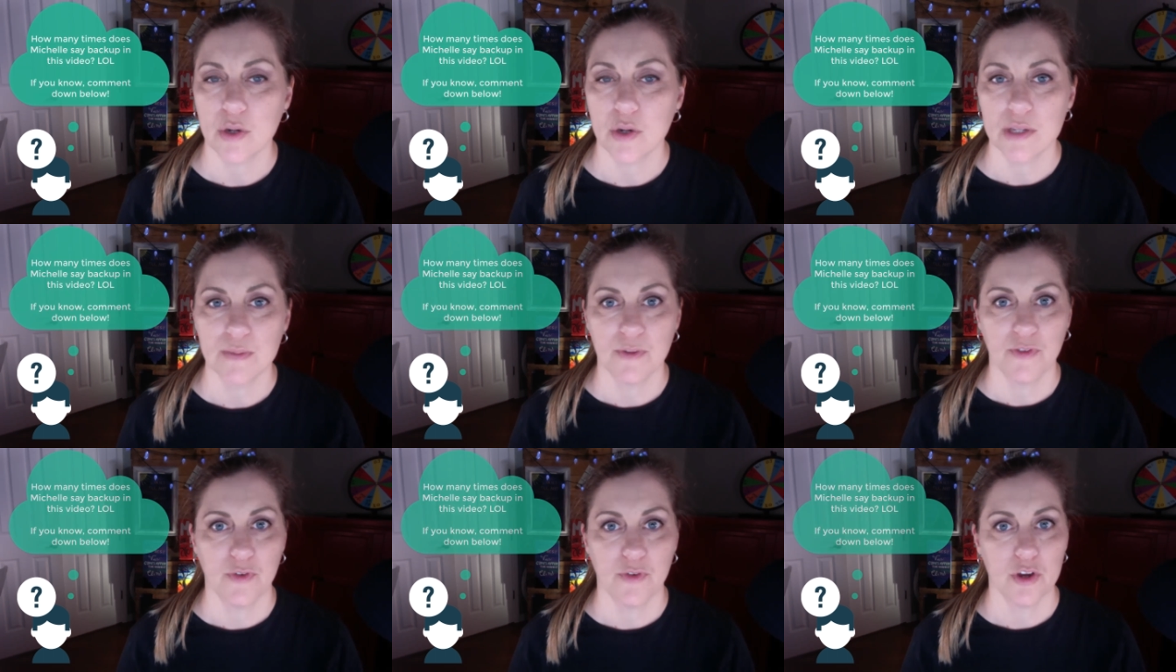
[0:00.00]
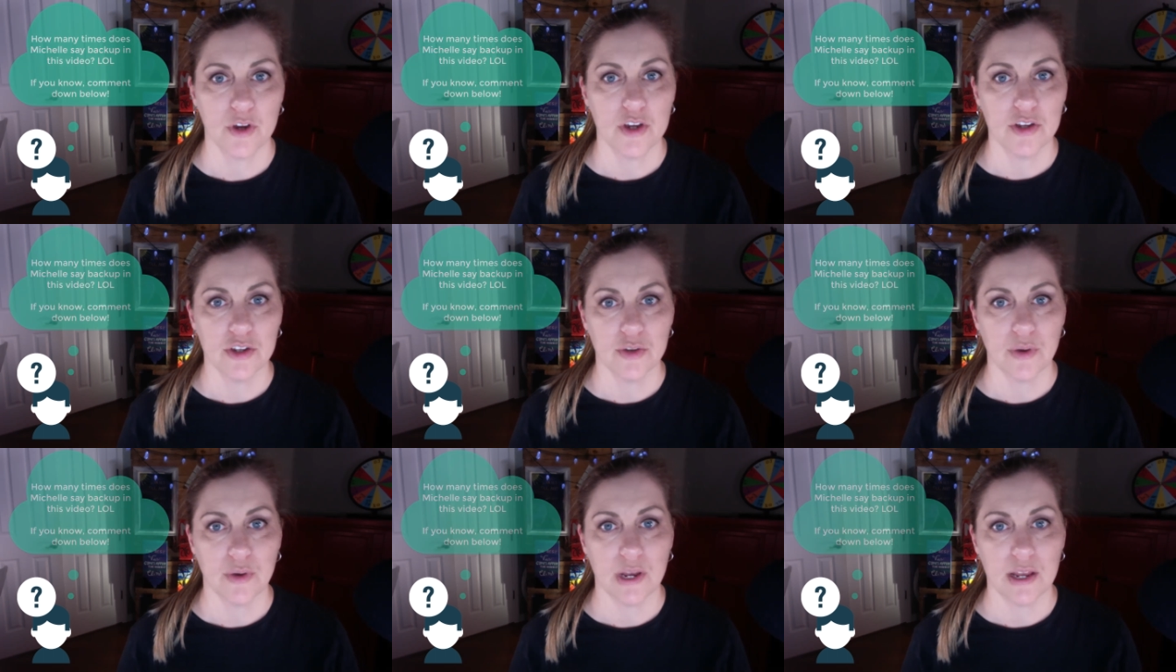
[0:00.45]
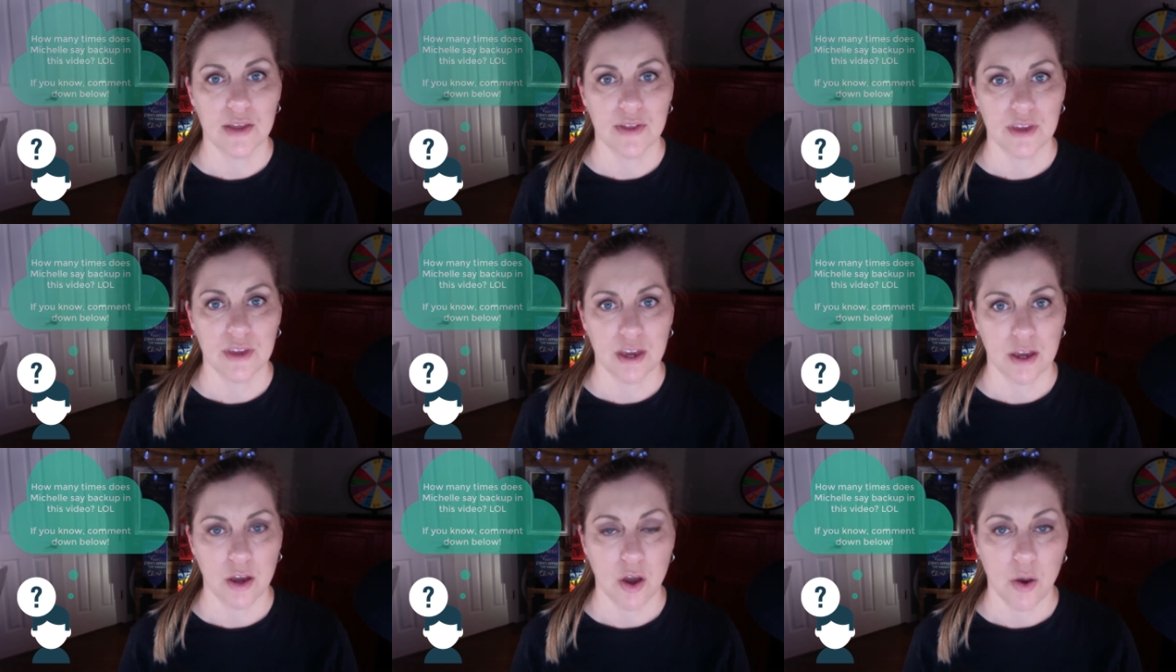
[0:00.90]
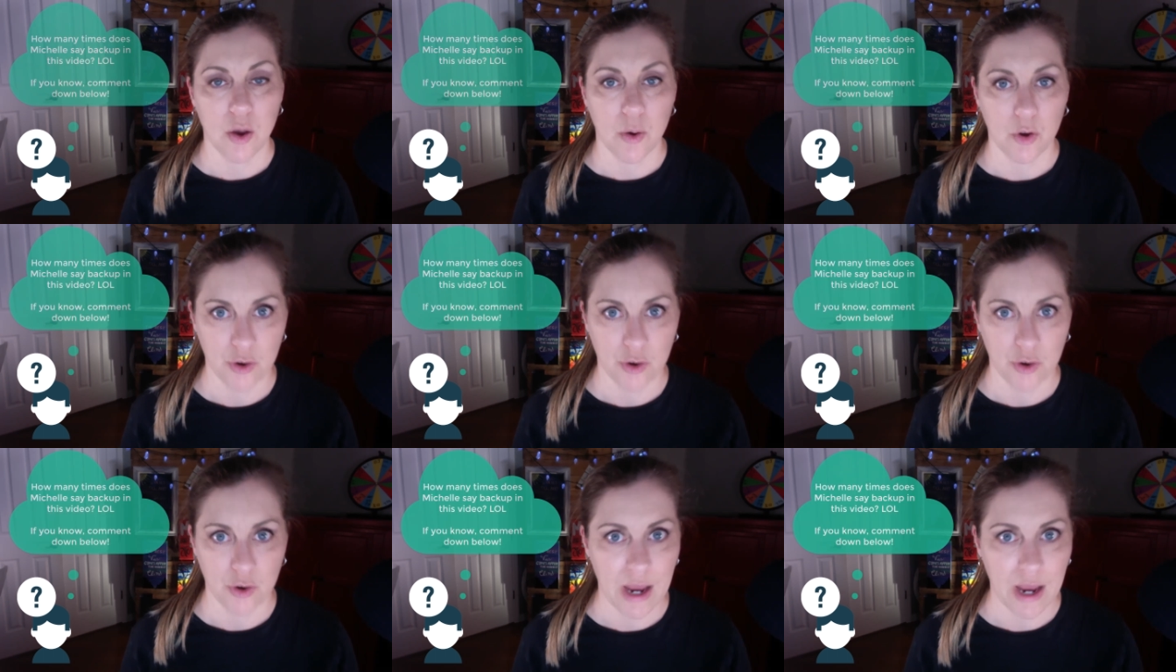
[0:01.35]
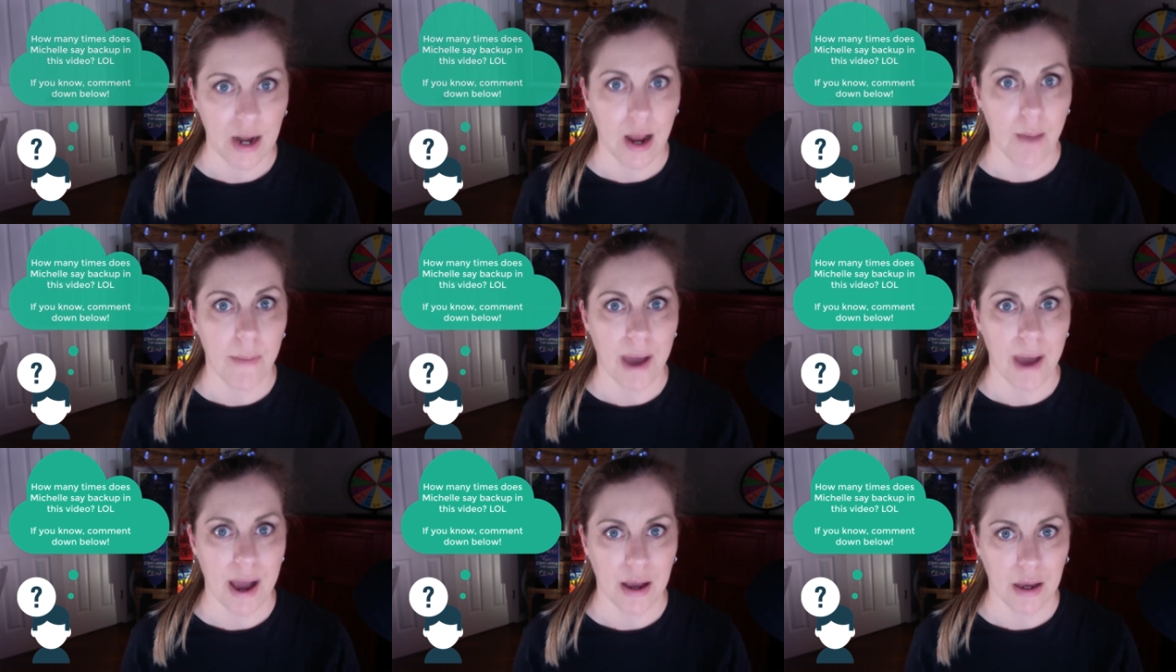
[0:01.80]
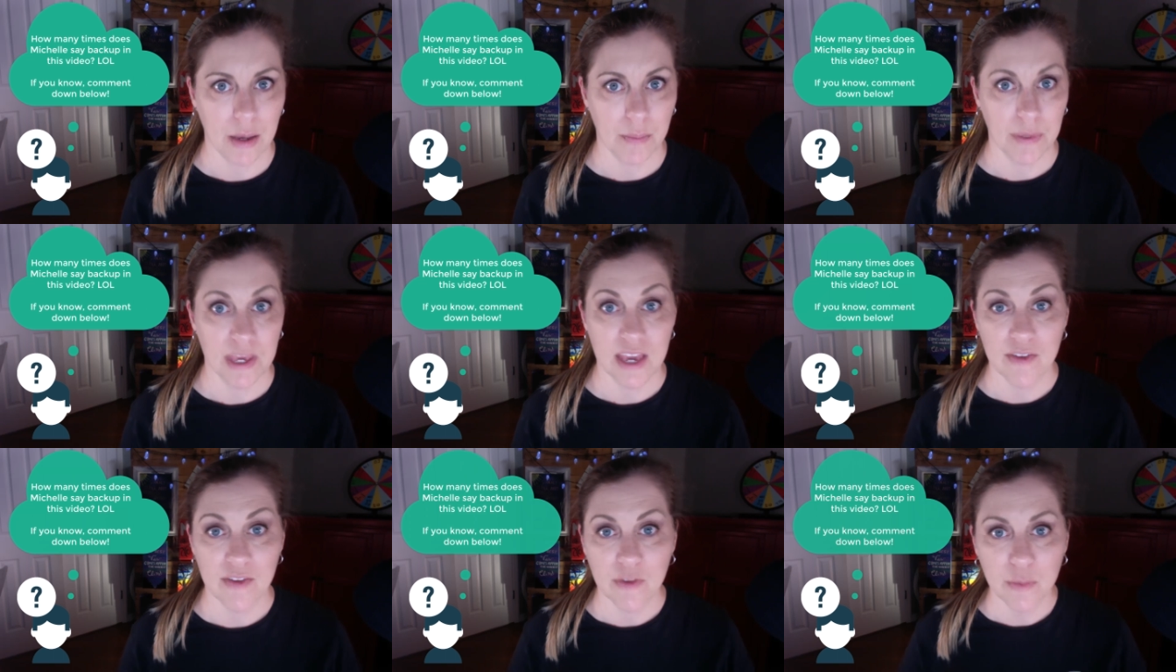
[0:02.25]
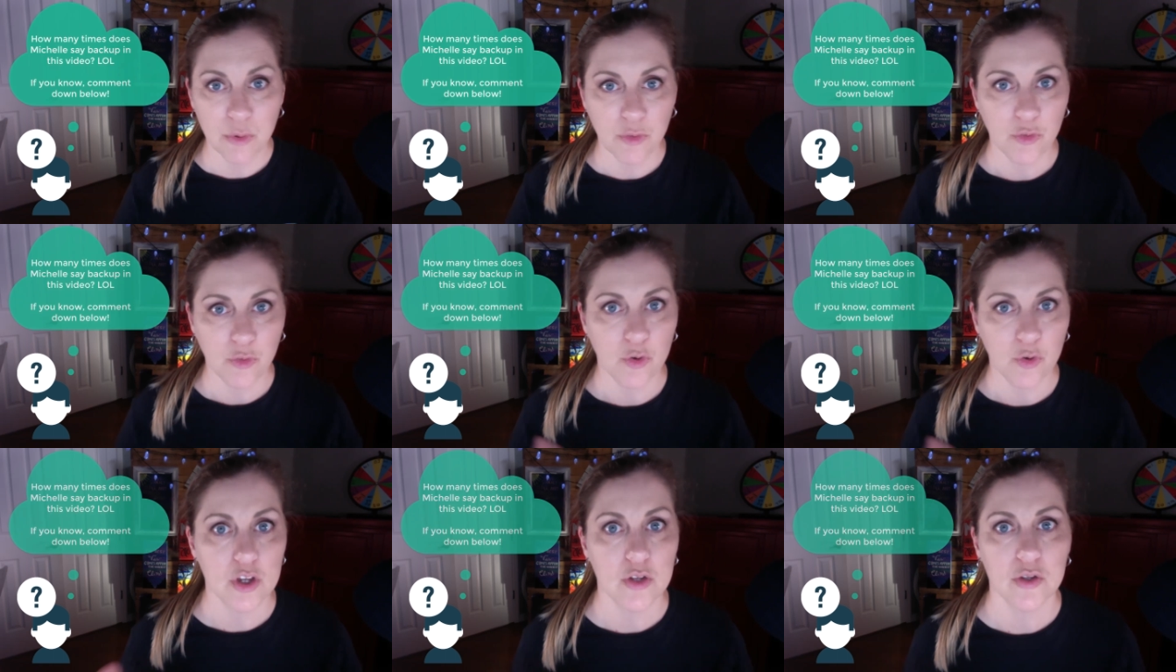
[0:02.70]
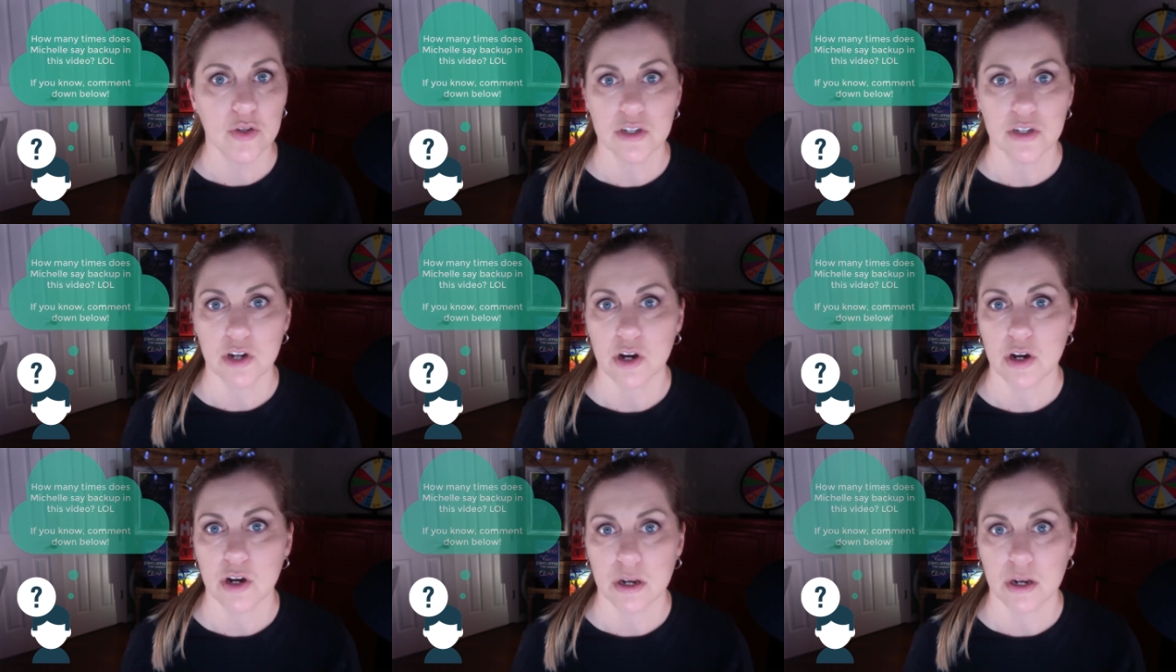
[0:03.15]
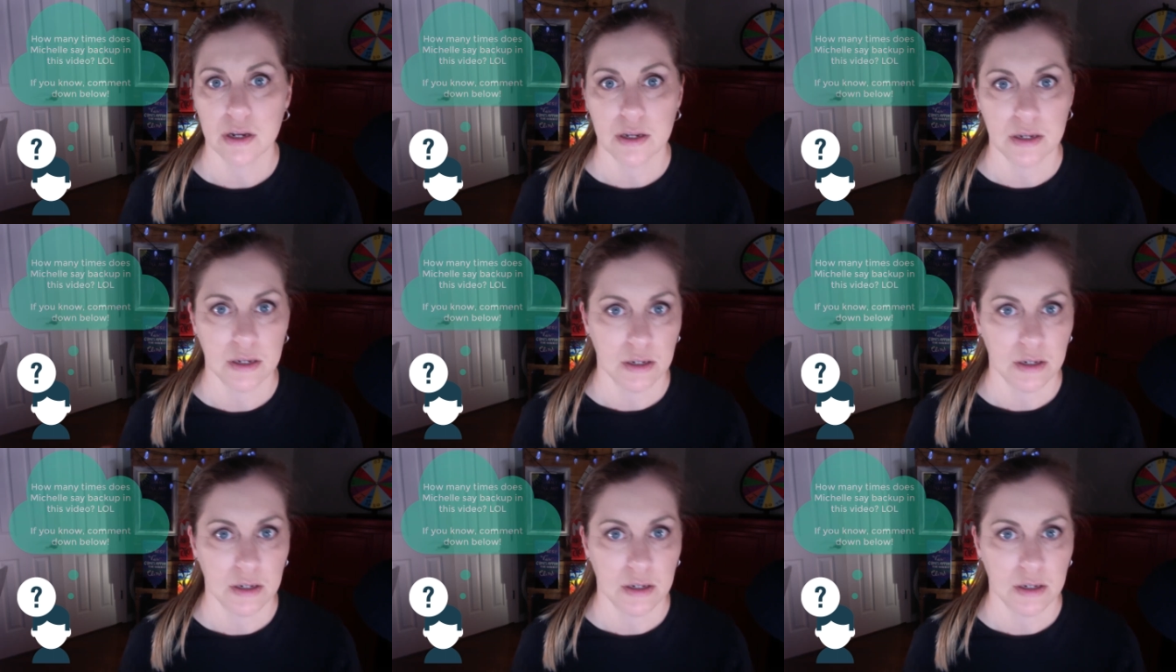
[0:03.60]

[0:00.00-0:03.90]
before you do anything, create a backup. Even before you start